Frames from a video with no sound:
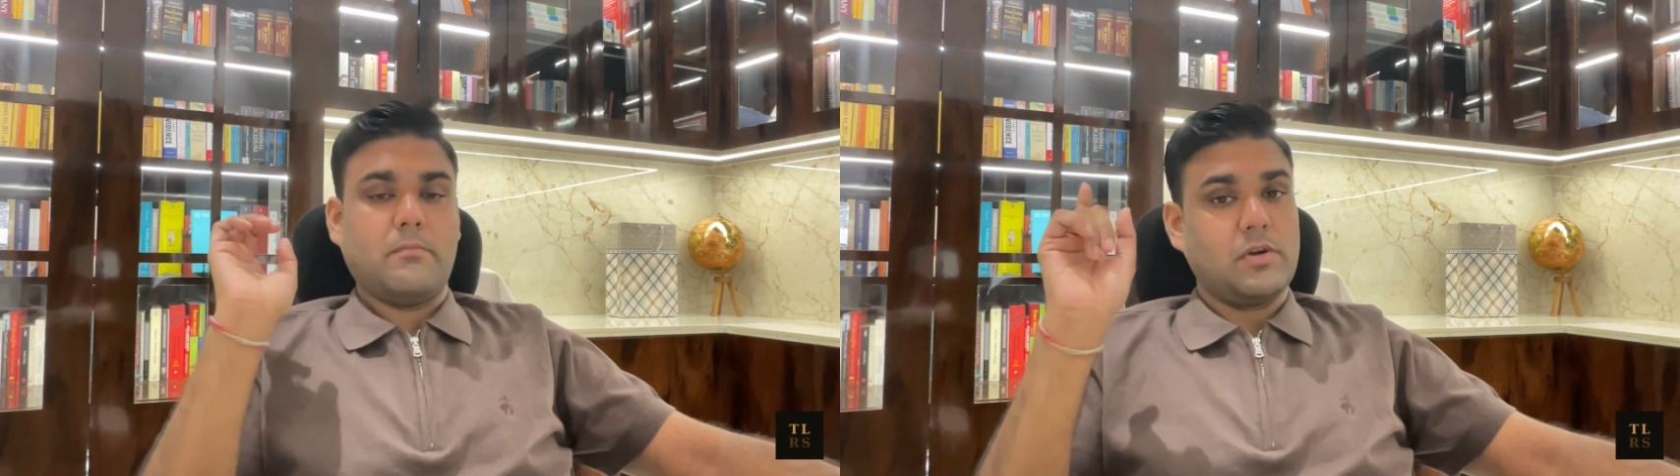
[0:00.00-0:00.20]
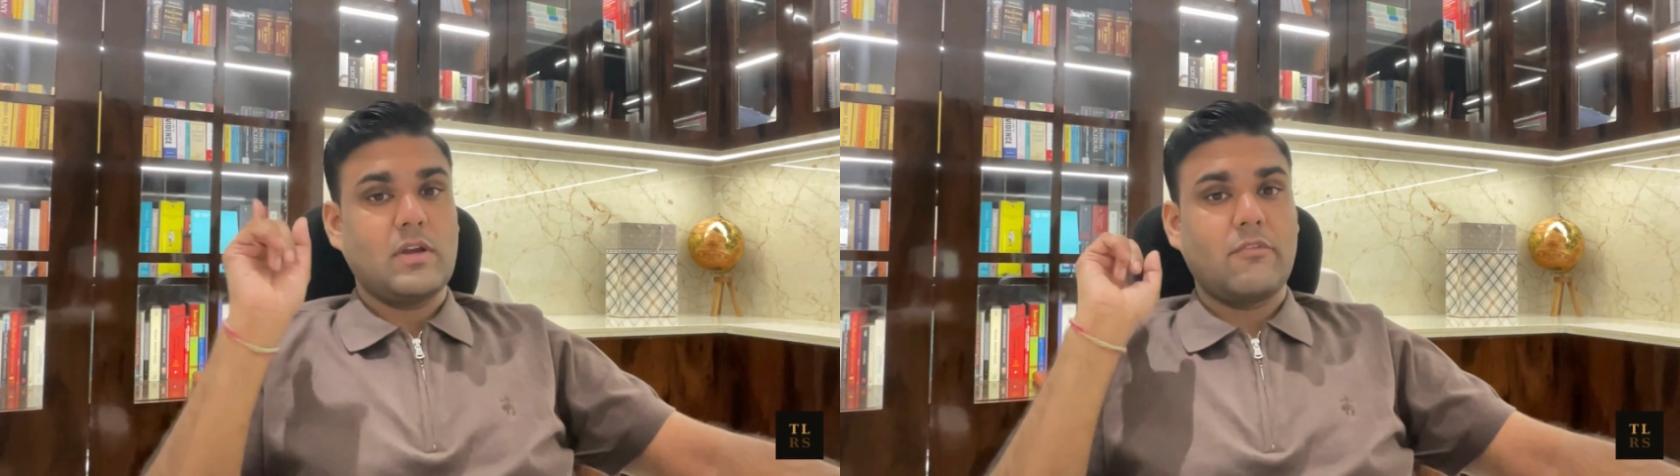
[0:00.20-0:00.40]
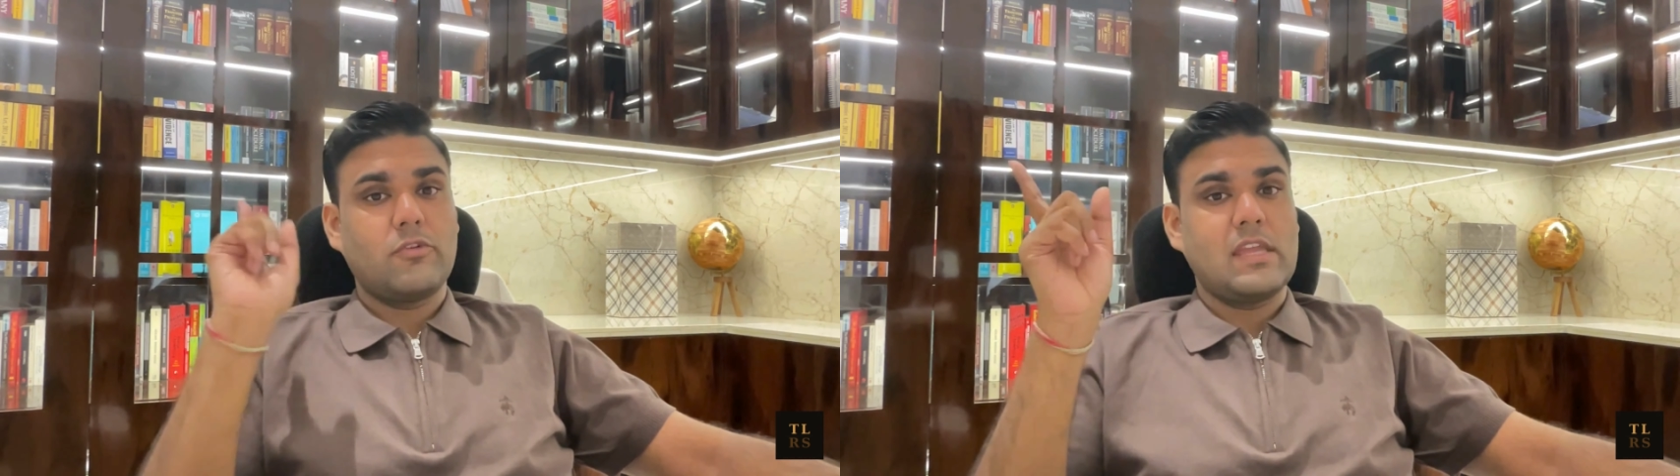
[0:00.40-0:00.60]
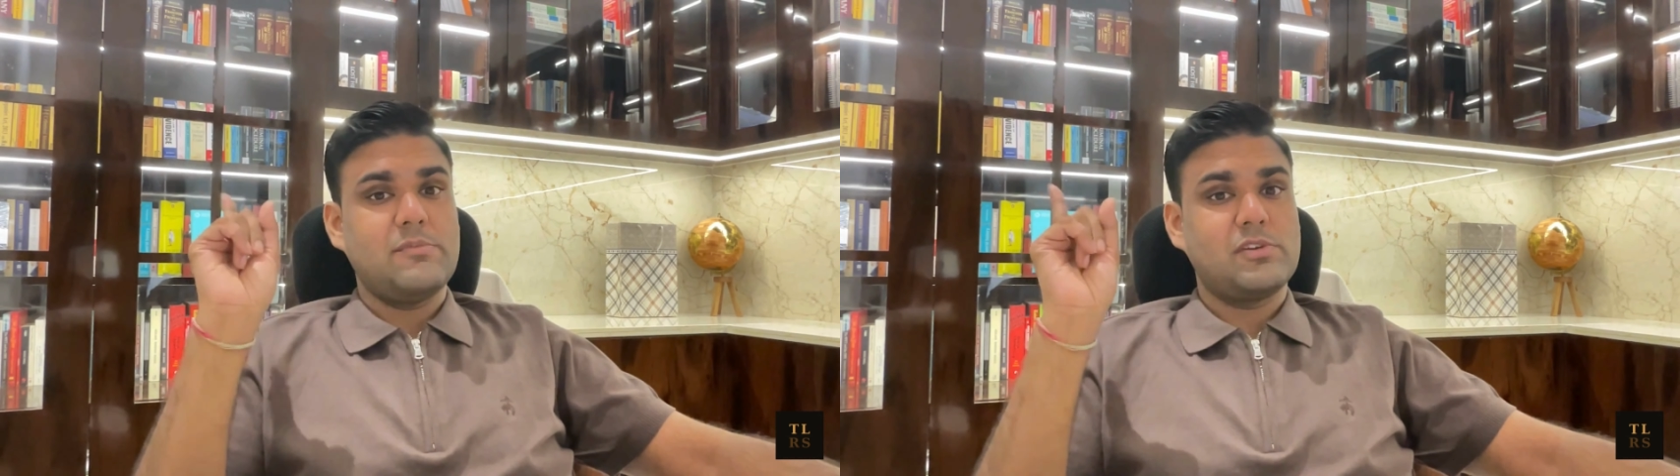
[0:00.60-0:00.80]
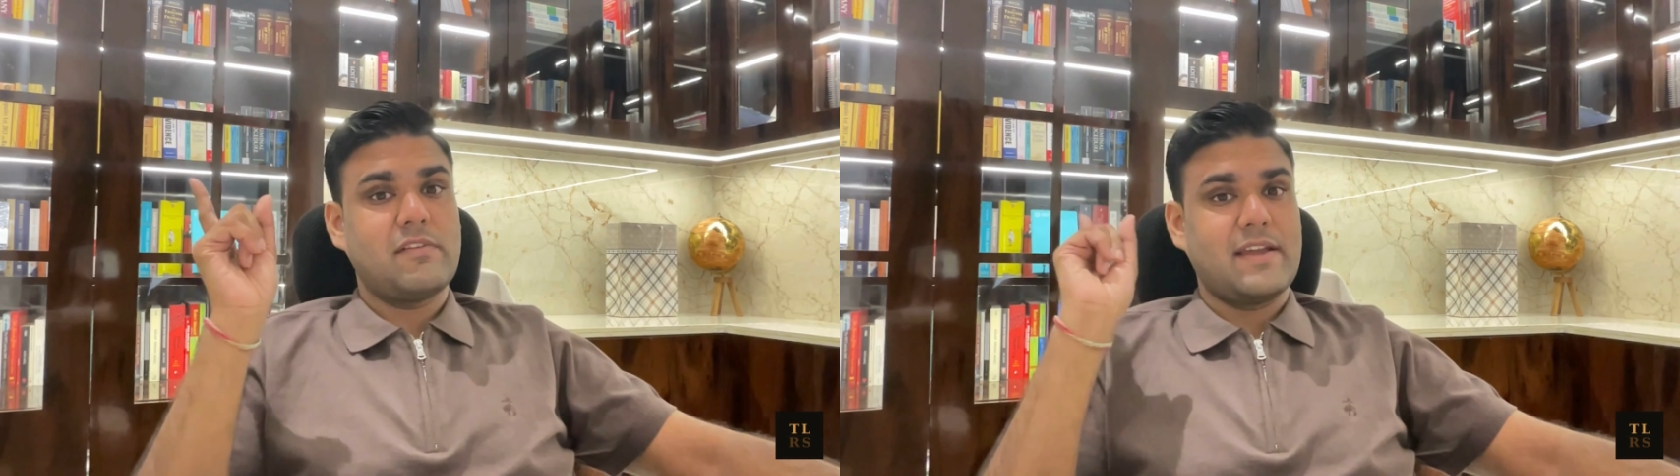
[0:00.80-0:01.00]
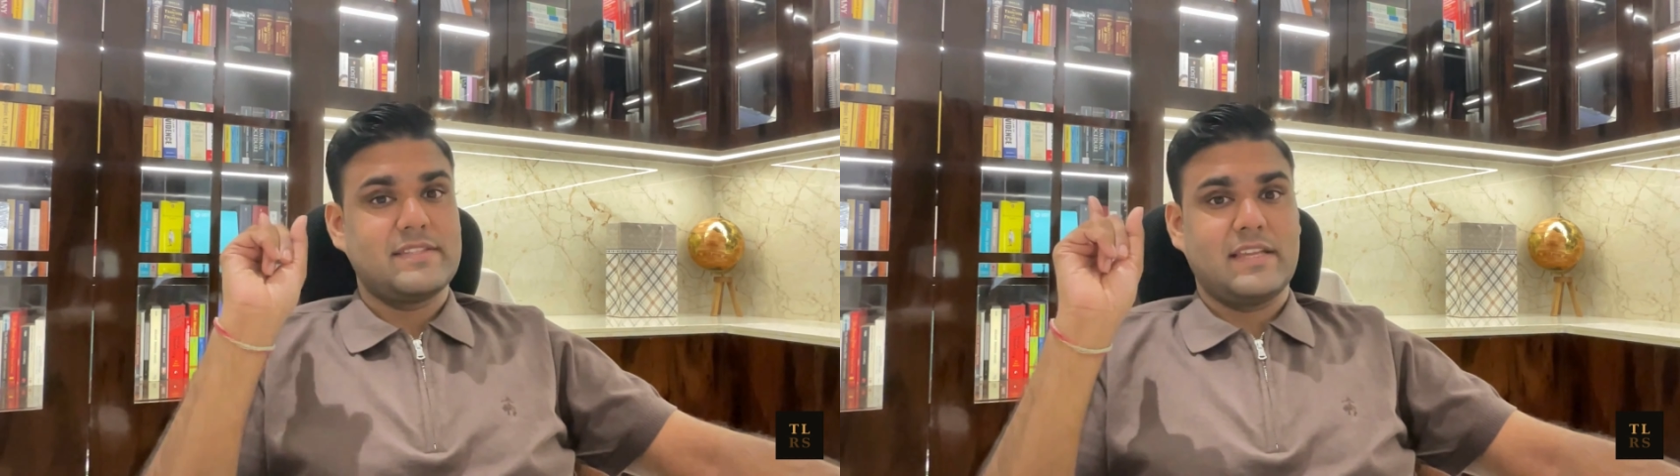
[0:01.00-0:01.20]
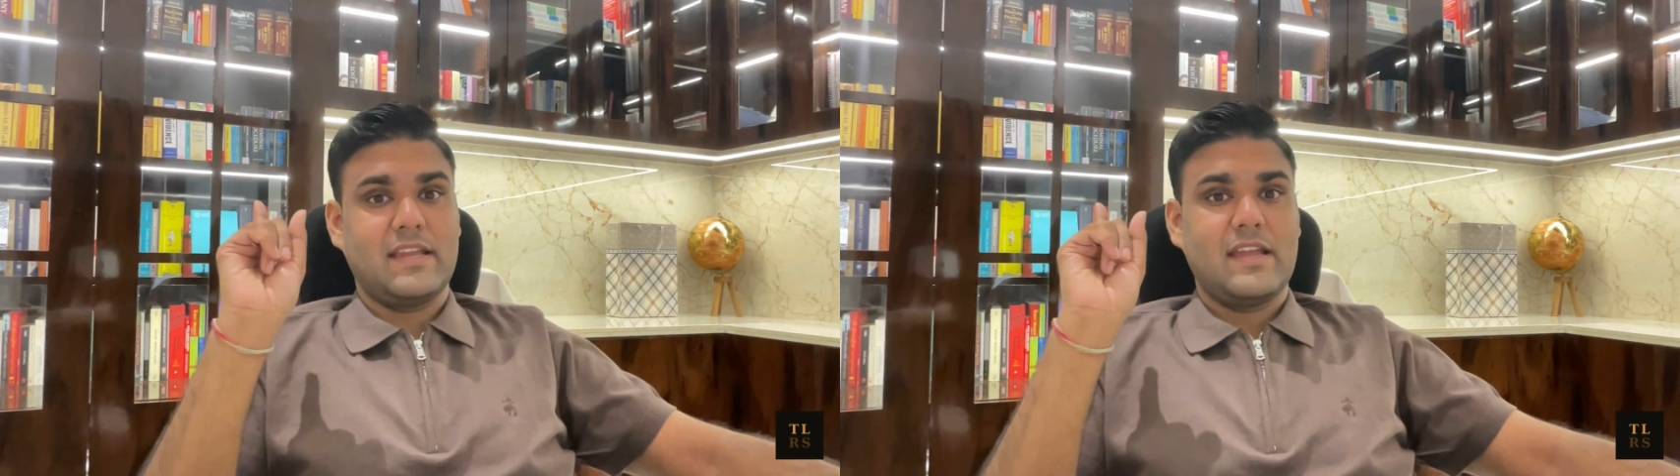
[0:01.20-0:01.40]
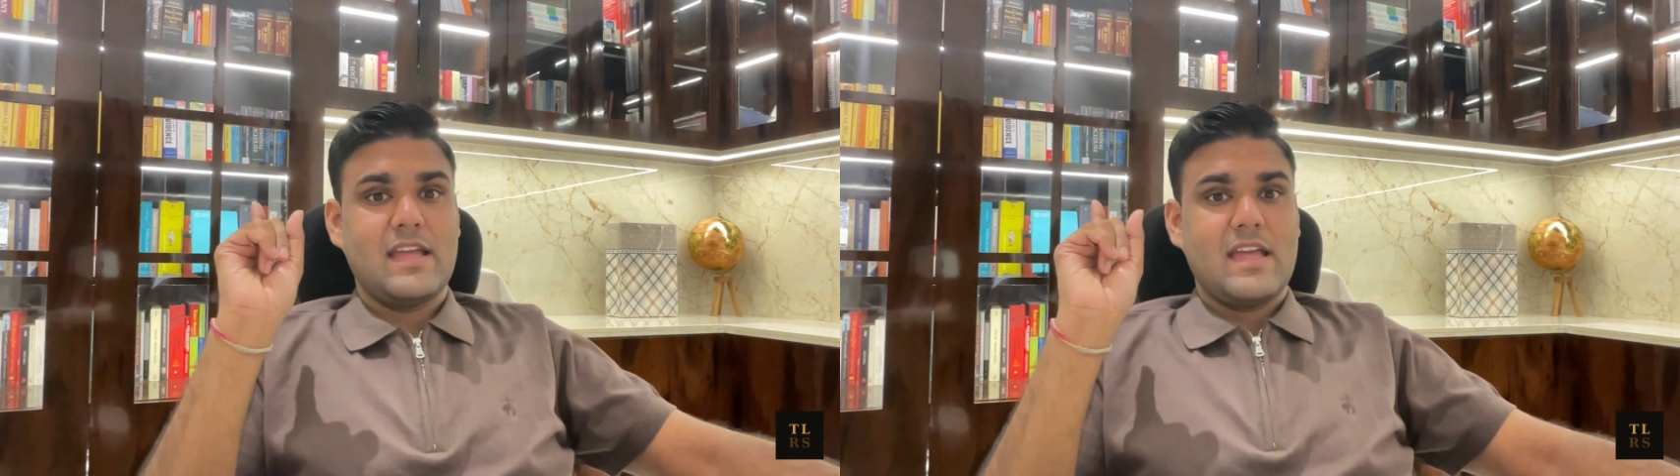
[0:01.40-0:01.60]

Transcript: But you have to keep revising,